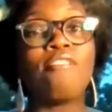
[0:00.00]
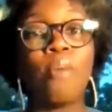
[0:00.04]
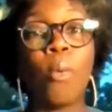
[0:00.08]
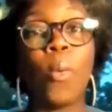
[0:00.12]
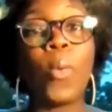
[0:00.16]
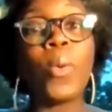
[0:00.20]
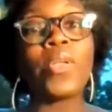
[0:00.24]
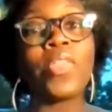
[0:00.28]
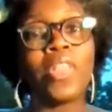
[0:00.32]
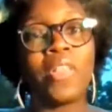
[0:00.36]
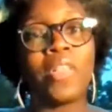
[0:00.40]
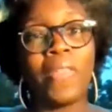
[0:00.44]

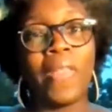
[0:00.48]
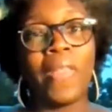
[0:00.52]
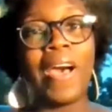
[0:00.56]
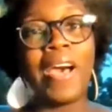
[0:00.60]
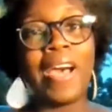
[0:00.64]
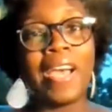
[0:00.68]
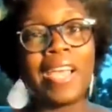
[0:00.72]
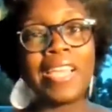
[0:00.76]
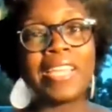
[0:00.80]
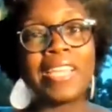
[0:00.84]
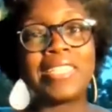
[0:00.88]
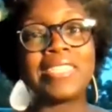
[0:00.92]
for the
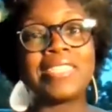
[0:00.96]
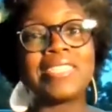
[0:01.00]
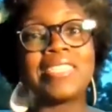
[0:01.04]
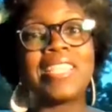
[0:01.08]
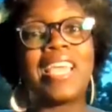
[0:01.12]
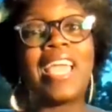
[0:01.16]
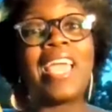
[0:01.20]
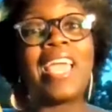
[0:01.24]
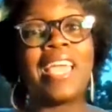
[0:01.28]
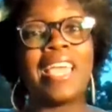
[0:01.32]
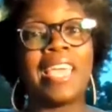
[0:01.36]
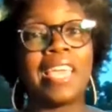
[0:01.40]

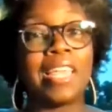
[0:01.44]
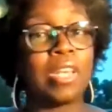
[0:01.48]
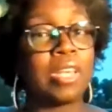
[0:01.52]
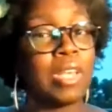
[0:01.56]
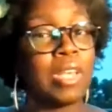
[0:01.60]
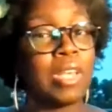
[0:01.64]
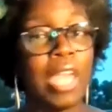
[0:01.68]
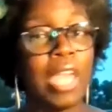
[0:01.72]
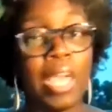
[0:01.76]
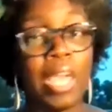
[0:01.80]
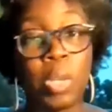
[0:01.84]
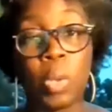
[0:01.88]
lines and
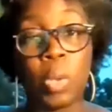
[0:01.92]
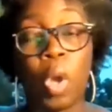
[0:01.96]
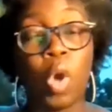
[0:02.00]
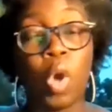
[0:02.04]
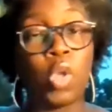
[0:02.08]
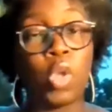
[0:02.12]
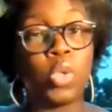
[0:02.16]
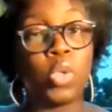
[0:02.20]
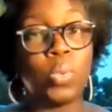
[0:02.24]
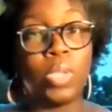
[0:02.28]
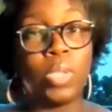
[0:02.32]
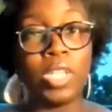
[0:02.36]
and
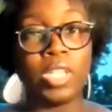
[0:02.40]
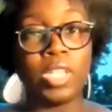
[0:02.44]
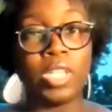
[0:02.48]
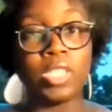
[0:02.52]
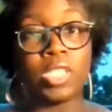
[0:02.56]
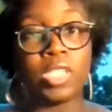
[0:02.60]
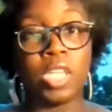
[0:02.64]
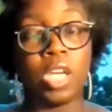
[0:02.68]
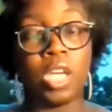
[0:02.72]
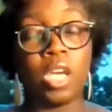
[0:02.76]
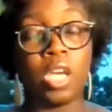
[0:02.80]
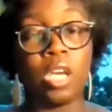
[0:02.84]
all you need
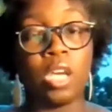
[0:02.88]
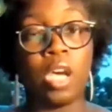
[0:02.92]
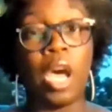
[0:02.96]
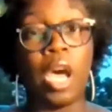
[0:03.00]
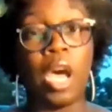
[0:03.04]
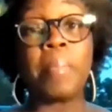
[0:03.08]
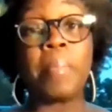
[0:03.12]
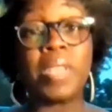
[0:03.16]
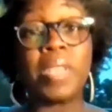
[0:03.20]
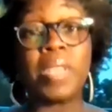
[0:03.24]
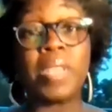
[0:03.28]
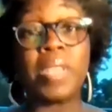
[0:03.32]
is a
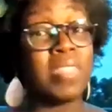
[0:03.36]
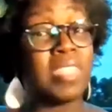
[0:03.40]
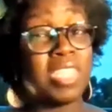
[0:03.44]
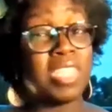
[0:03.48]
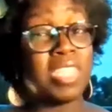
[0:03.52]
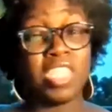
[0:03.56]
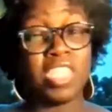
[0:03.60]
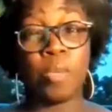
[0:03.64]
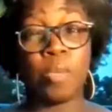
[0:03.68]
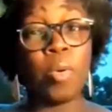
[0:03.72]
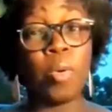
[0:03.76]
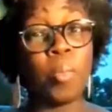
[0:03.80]
i believe it's a
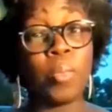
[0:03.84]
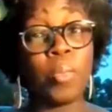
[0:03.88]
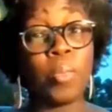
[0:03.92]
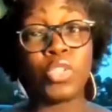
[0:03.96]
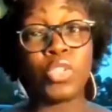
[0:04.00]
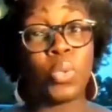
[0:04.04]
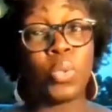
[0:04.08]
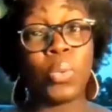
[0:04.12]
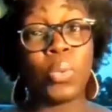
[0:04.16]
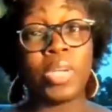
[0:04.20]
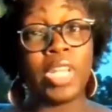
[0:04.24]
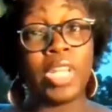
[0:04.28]
simple
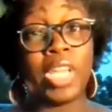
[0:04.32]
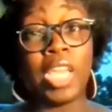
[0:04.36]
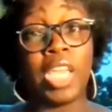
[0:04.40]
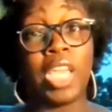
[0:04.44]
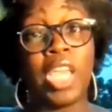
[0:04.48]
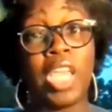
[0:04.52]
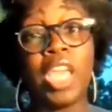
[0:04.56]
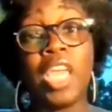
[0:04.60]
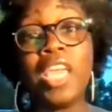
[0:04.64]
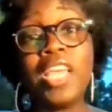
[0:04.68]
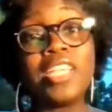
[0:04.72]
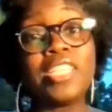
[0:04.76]

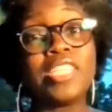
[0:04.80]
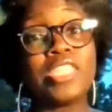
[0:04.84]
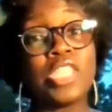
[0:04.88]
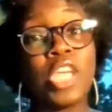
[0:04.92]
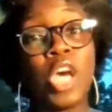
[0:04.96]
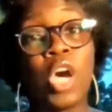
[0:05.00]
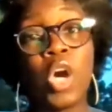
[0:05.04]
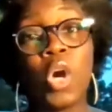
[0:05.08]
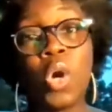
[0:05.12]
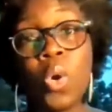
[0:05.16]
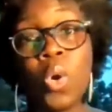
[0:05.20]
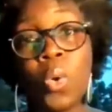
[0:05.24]
majority
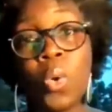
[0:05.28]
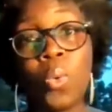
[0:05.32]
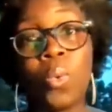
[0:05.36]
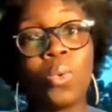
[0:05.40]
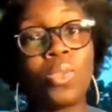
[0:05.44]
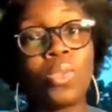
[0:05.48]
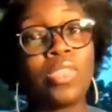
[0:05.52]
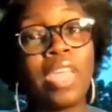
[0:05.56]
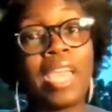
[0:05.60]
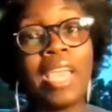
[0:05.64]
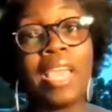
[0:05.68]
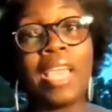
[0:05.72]
so
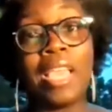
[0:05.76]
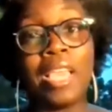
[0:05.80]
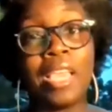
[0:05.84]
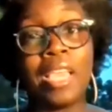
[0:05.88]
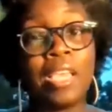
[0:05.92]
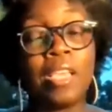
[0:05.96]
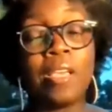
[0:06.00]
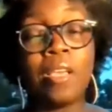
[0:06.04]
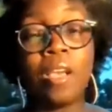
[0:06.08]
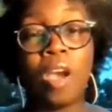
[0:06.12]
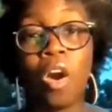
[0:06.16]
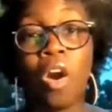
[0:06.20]

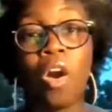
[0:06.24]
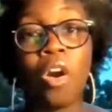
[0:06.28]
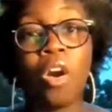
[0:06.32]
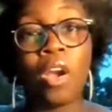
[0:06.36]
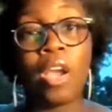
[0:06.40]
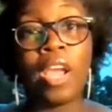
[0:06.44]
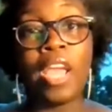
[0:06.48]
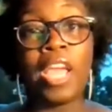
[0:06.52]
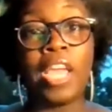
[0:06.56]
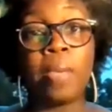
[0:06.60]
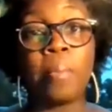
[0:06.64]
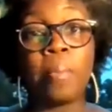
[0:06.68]
they
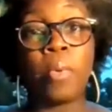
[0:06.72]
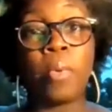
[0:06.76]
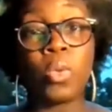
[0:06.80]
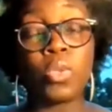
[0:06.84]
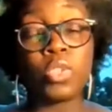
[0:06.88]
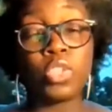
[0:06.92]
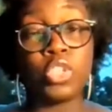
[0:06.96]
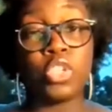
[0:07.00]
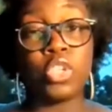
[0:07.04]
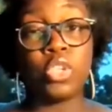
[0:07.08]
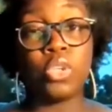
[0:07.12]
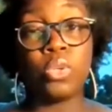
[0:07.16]
are
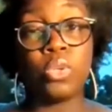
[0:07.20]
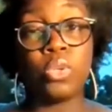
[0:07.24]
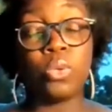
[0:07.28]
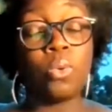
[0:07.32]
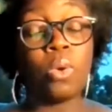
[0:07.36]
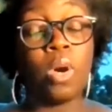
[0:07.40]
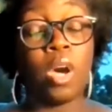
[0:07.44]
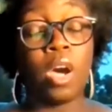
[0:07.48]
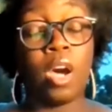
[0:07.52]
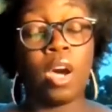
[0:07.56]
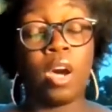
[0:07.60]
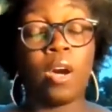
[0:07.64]
able
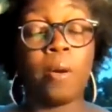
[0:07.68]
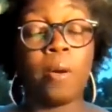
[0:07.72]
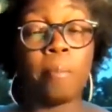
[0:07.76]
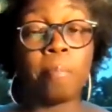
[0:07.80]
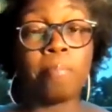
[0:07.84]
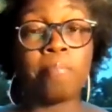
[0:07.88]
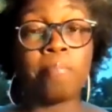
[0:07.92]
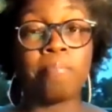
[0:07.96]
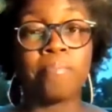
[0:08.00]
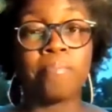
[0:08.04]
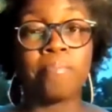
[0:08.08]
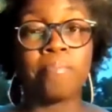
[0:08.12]
to
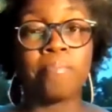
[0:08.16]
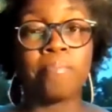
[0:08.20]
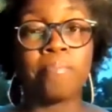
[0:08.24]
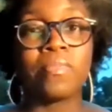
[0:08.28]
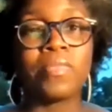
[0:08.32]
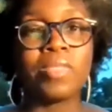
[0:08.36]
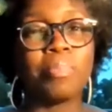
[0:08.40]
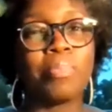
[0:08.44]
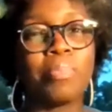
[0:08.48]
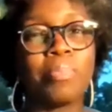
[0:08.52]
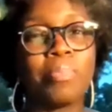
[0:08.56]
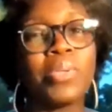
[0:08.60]
um,
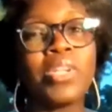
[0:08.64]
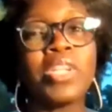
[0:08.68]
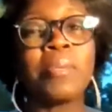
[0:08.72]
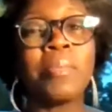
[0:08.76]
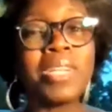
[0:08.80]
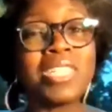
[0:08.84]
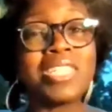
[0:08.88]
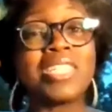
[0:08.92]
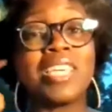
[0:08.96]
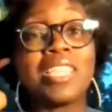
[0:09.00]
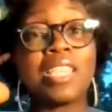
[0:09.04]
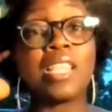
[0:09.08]
pretty
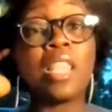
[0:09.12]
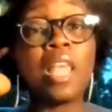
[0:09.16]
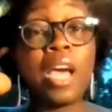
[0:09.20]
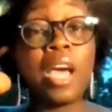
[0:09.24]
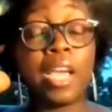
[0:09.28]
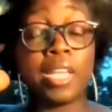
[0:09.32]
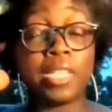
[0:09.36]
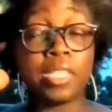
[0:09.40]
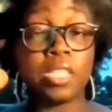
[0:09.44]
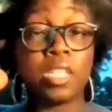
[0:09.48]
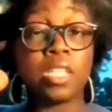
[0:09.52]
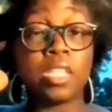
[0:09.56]
much get the
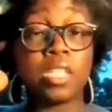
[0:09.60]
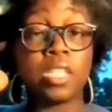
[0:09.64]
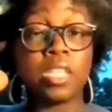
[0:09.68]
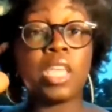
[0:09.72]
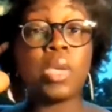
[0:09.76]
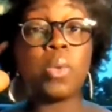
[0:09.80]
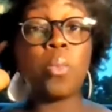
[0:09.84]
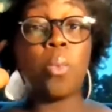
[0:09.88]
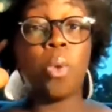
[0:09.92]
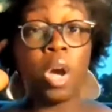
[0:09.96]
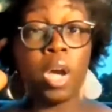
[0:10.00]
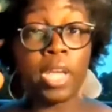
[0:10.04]
lines that they
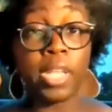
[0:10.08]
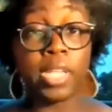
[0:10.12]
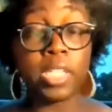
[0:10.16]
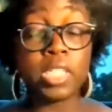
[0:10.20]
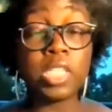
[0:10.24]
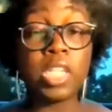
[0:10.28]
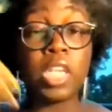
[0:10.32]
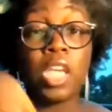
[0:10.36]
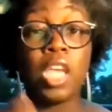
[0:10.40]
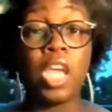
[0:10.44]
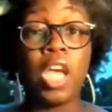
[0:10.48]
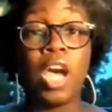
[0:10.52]

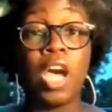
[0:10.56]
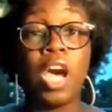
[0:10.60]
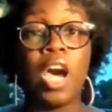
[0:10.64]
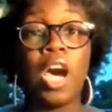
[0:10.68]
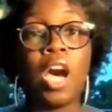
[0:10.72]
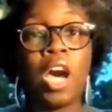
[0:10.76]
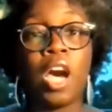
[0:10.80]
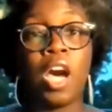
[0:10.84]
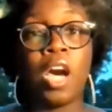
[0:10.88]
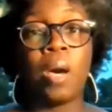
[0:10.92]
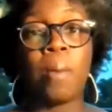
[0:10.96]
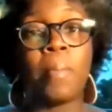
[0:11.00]
want
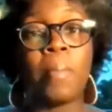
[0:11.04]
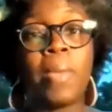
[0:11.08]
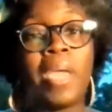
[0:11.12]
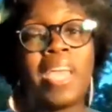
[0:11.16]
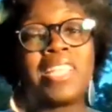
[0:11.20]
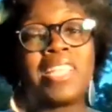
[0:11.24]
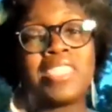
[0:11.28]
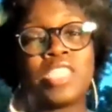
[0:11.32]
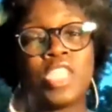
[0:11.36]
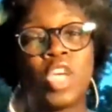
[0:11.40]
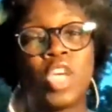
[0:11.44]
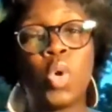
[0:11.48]
um,
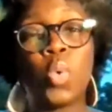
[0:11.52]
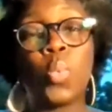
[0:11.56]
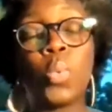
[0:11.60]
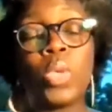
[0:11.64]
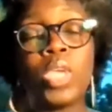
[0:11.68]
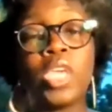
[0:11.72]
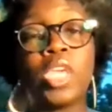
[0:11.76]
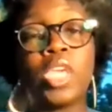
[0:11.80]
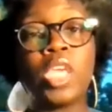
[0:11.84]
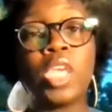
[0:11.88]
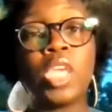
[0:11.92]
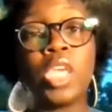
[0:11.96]
and so
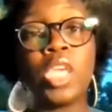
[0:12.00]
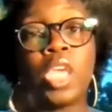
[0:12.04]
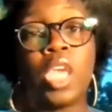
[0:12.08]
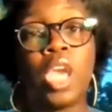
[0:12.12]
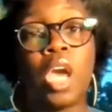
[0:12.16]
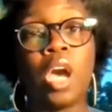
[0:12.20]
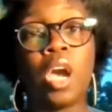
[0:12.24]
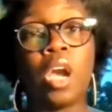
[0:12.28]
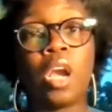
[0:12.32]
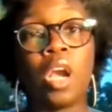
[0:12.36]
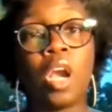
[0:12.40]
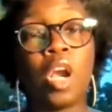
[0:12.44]
we
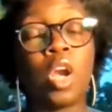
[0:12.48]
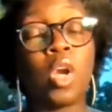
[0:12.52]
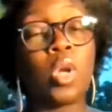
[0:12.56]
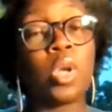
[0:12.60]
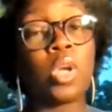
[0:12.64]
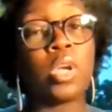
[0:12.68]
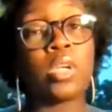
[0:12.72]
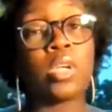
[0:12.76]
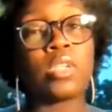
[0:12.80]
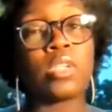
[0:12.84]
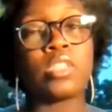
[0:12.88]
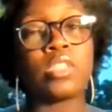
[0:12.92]
are,
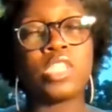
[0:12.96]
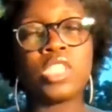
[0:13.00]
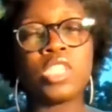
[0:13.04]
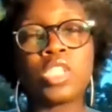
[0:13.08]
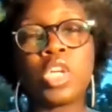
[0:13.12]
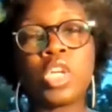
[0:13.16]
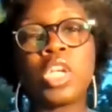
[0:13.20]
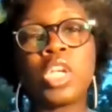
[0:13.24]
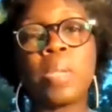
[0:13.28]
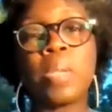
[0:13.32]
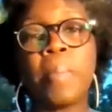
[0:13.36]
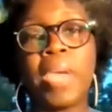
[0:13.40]
are just
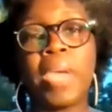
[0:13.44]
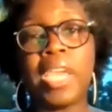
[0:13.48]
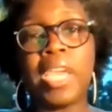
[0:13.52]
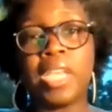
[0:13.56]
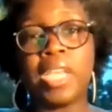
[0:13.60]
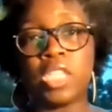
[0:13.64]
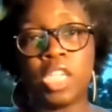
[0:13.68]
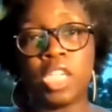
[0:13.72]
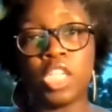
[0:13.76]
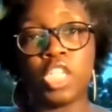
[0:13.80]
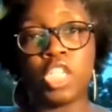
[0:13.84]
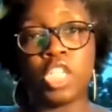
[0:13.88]
going to pay
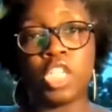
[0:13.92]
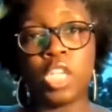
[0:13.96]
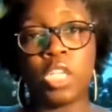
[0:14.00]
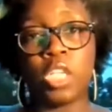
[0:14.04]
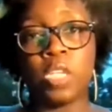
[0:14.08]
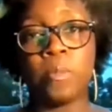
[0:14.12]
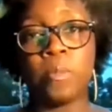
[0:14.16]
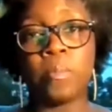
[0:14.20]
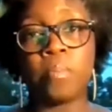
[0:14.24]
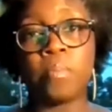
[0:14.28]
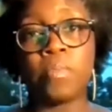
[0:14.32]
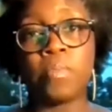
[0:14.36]

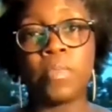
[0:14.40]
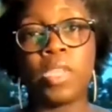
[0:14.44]
attention